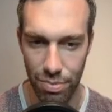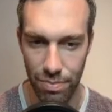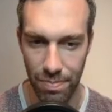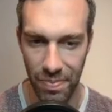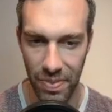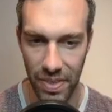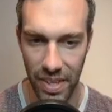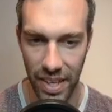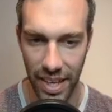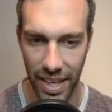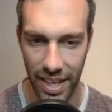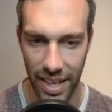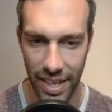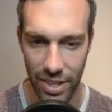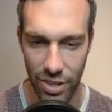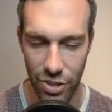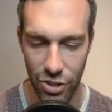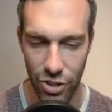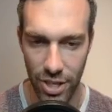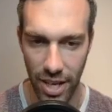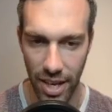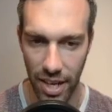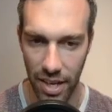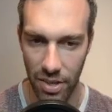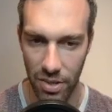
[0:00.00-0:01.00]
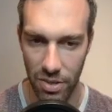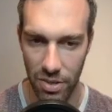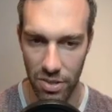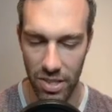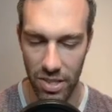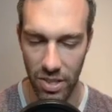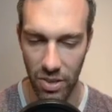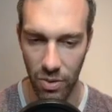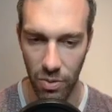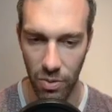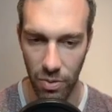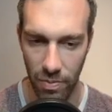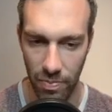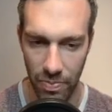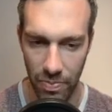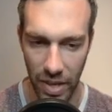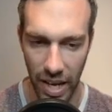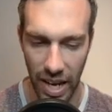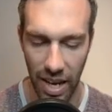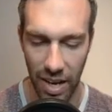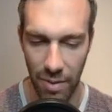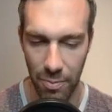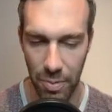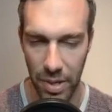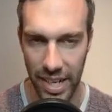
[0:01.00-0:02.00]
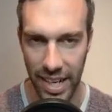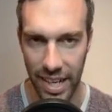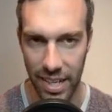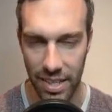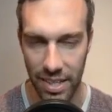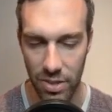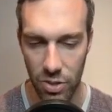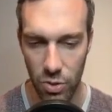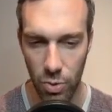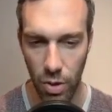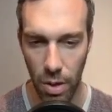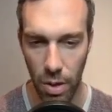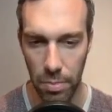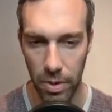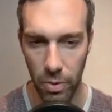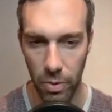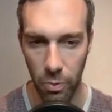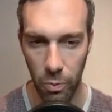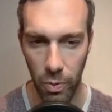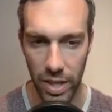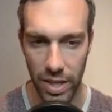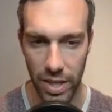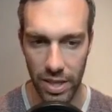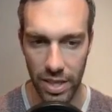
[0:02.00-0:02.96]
a shadow. But again, Swampert with